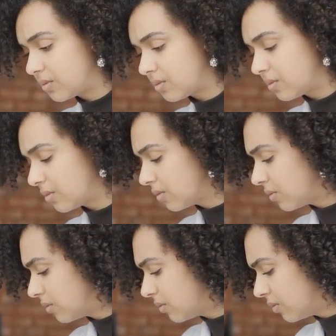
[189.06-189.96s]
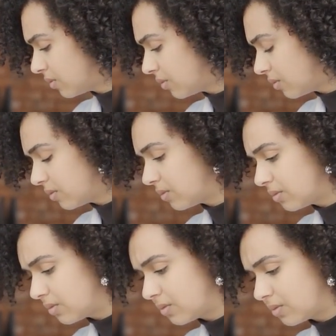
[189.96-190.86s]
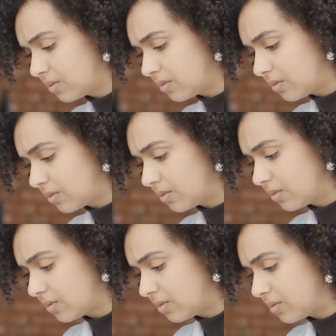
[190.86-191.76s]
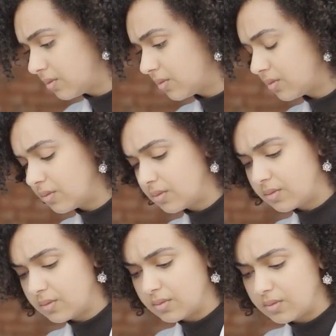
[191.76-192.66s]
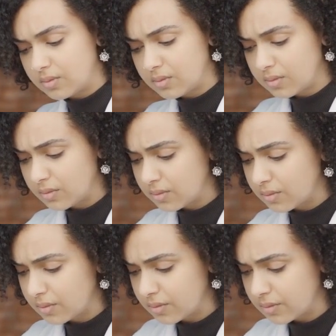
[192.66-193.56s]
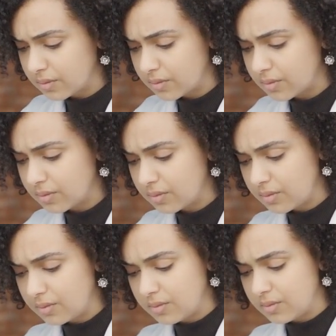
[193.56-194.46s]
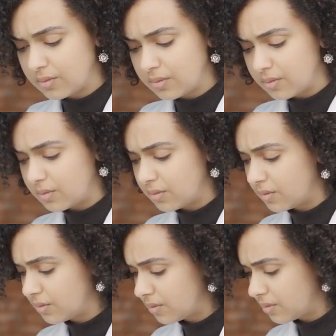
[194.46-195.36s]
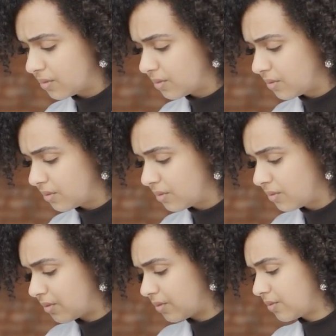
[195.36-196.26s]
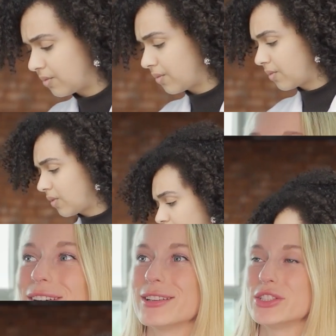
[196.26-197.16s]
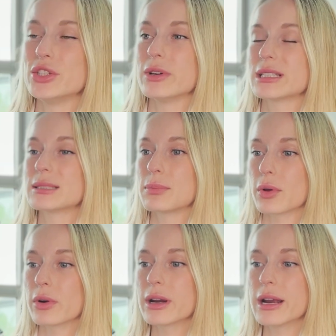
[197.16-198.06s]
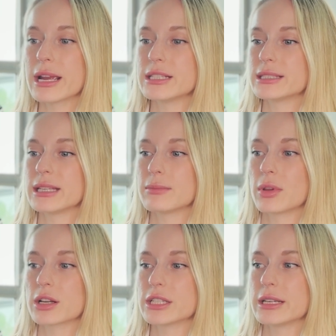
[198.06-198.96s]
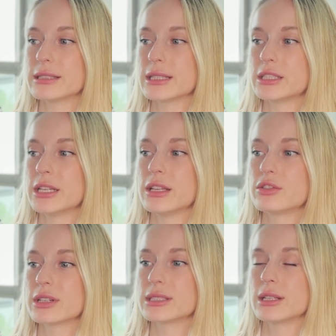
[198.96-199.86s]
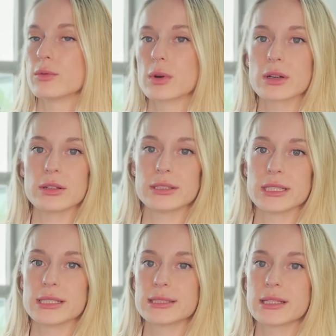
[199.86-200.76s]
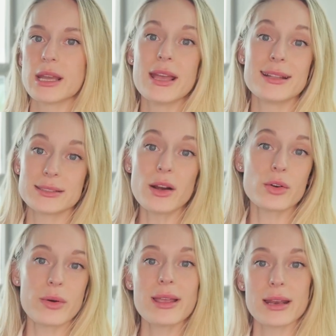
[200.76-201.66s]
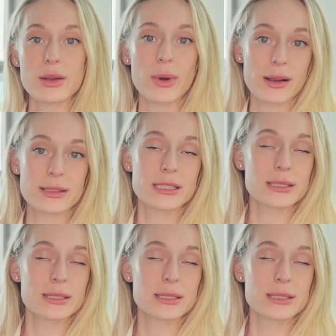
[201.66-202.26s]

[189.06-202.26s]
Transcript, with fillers: And I really wanted to talk about blockchain developer first because of it's definitely an area I've been interested in and started to explore. I just think blockchain is such an interesting world and it's it's not going anywhere. Let's